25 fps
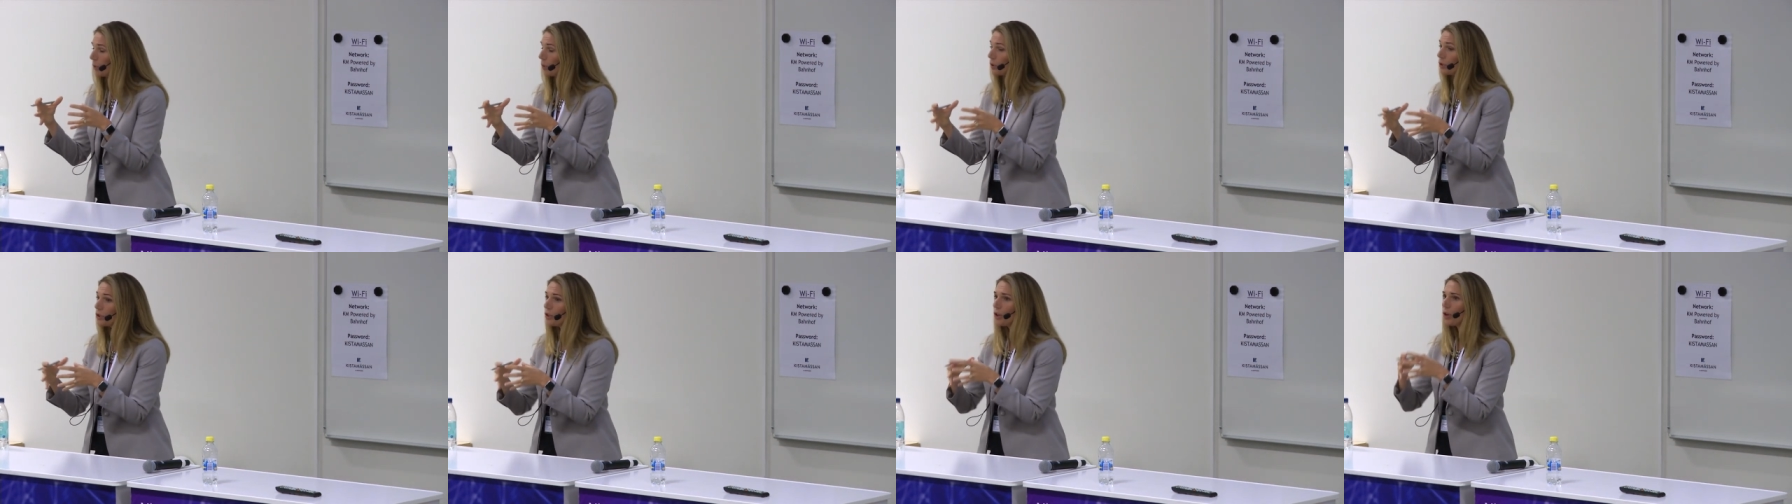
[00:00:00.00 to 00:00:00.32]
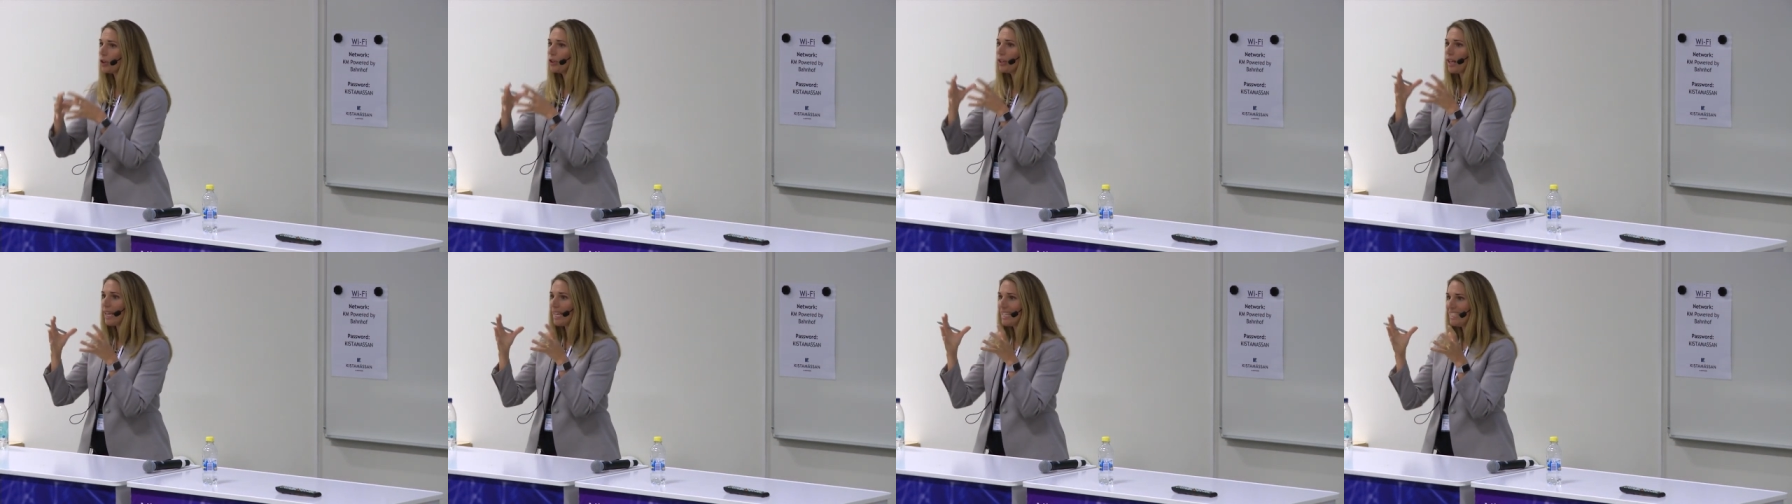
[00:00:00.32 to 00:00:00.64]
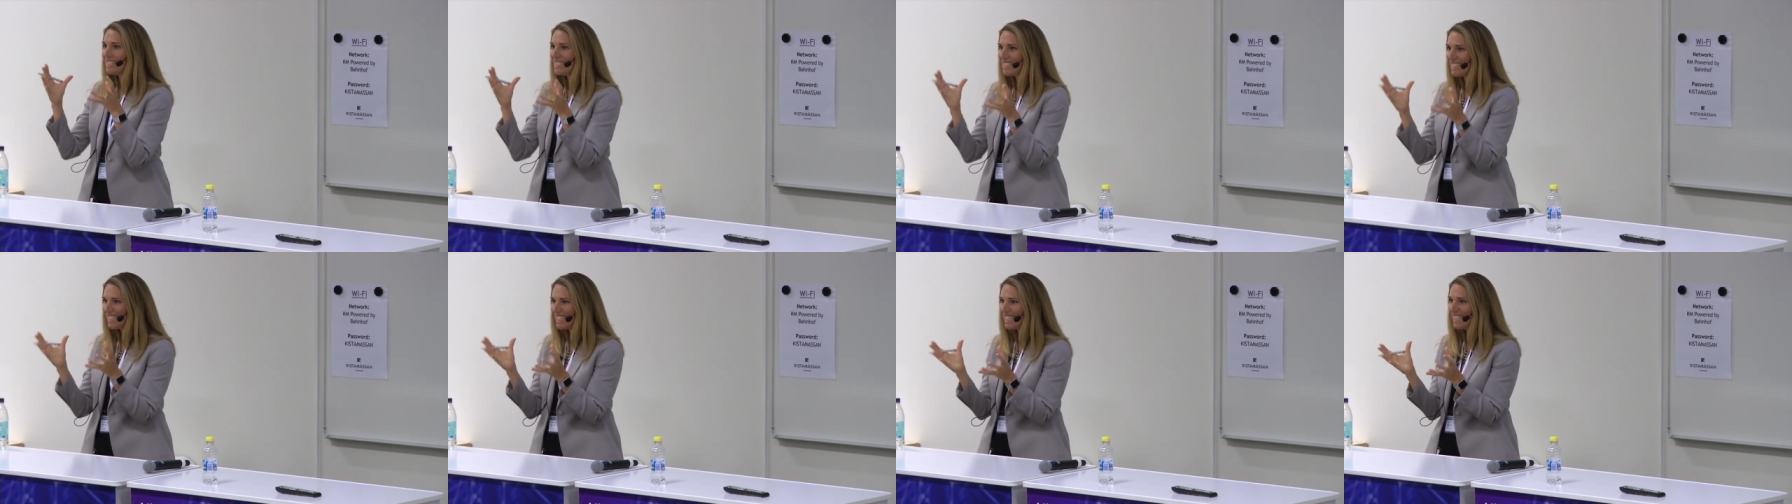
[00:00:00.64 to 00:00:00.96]
you start a
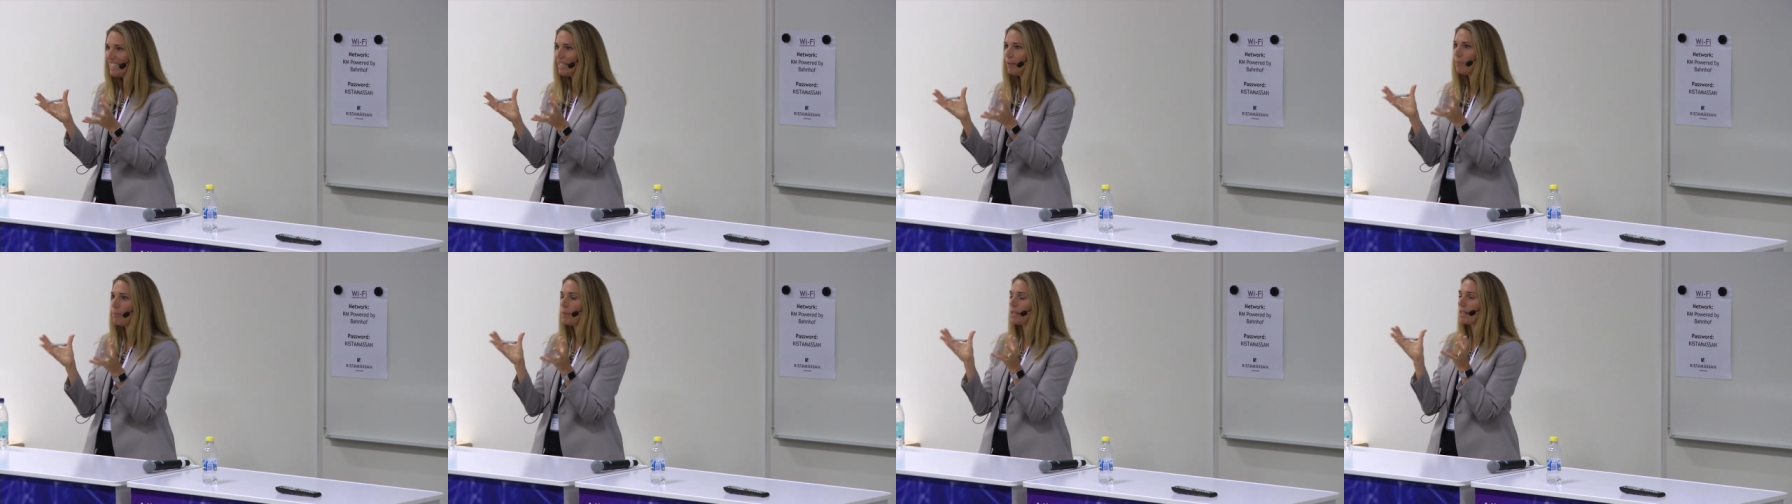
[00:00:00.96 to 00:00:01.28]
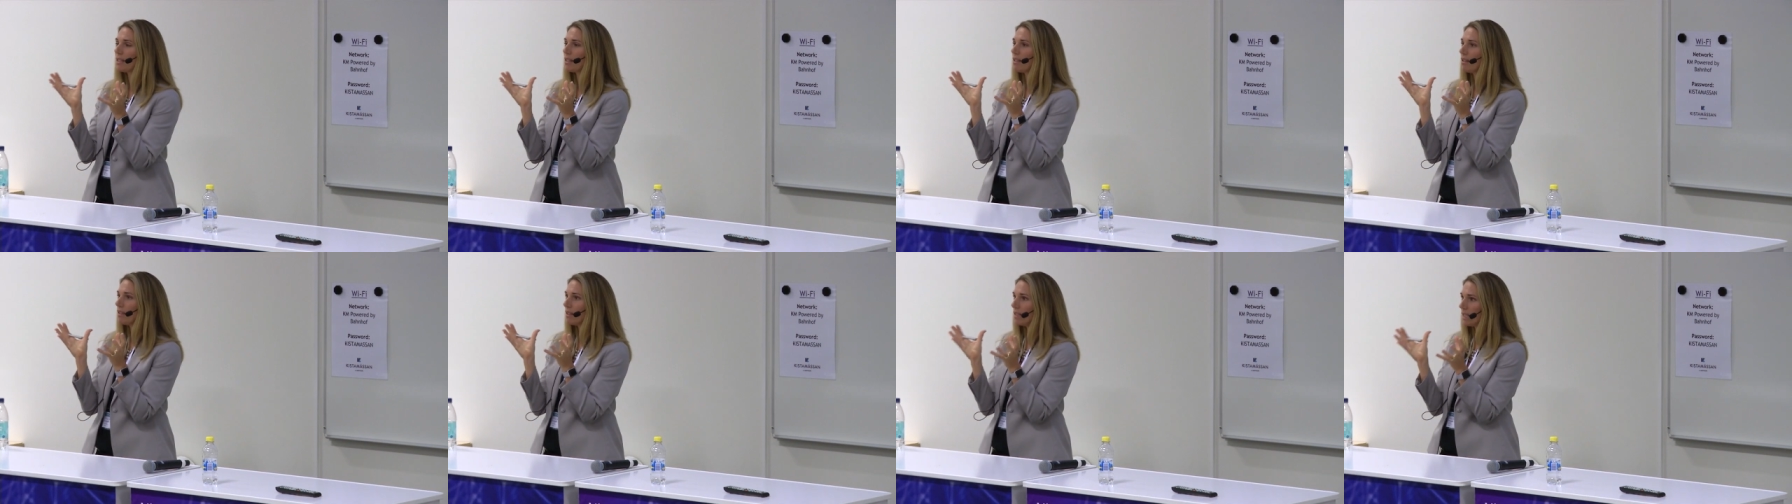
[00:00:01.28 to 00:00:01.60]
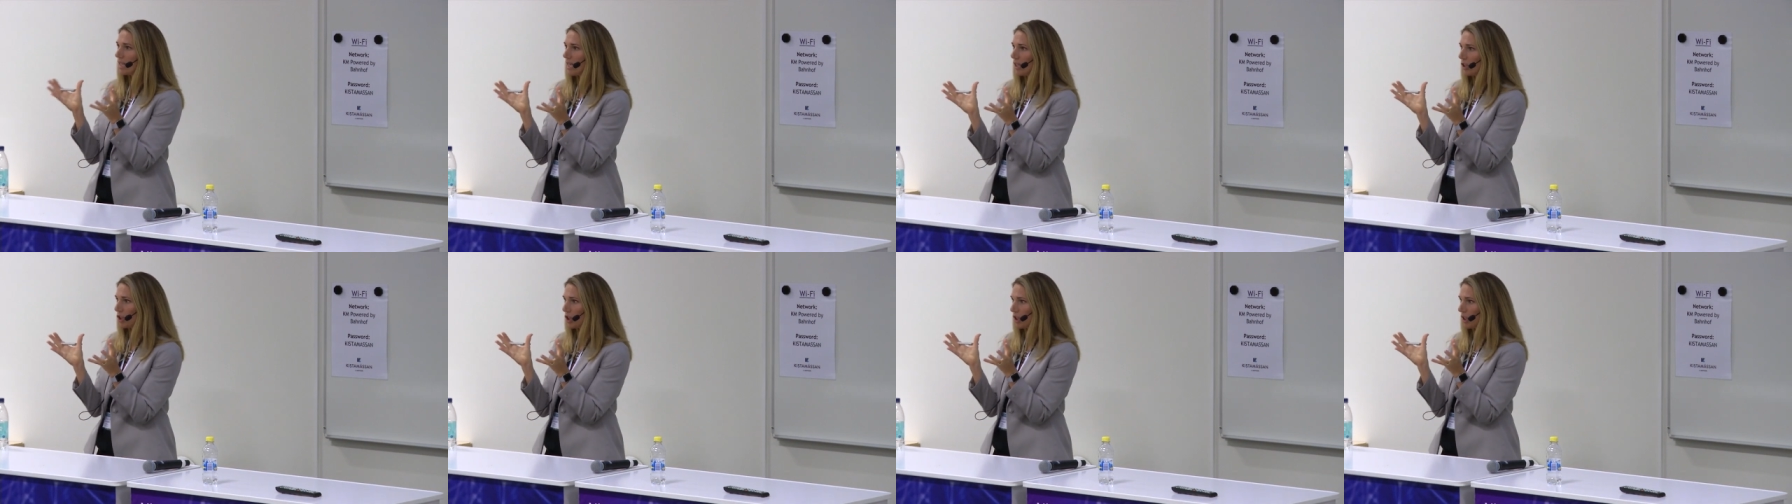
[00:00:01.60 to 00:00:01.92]
teams
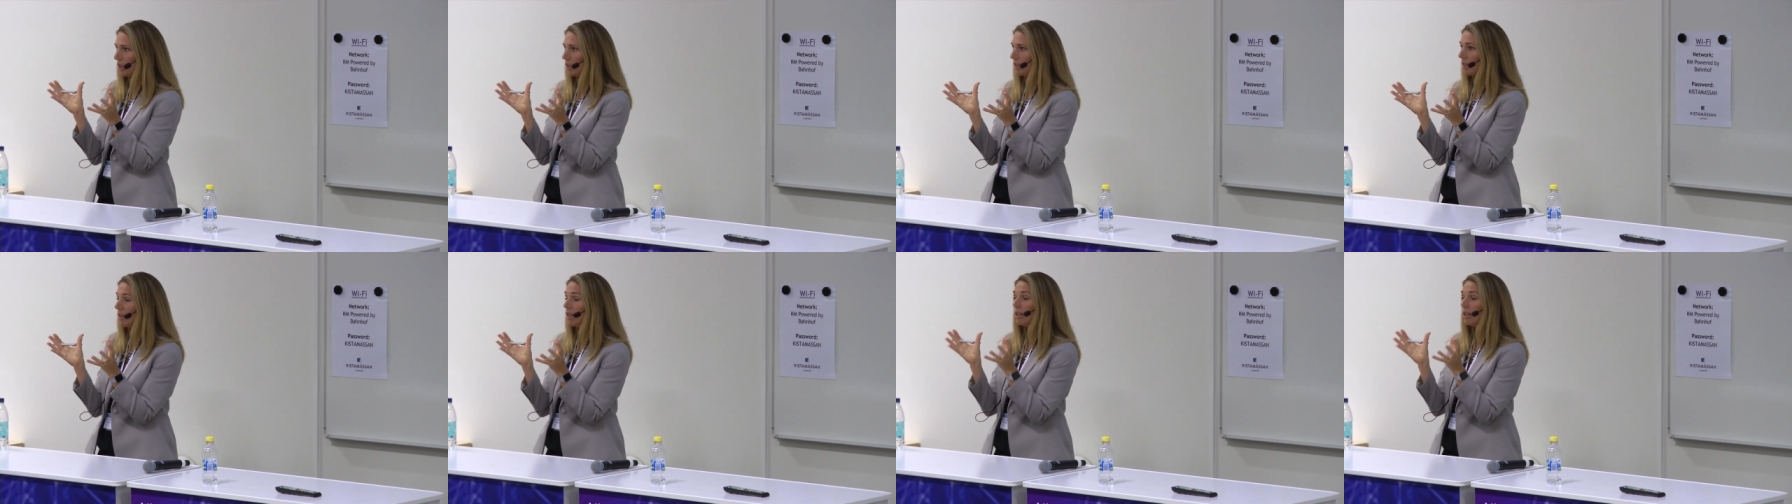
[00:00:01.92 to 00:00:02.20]
session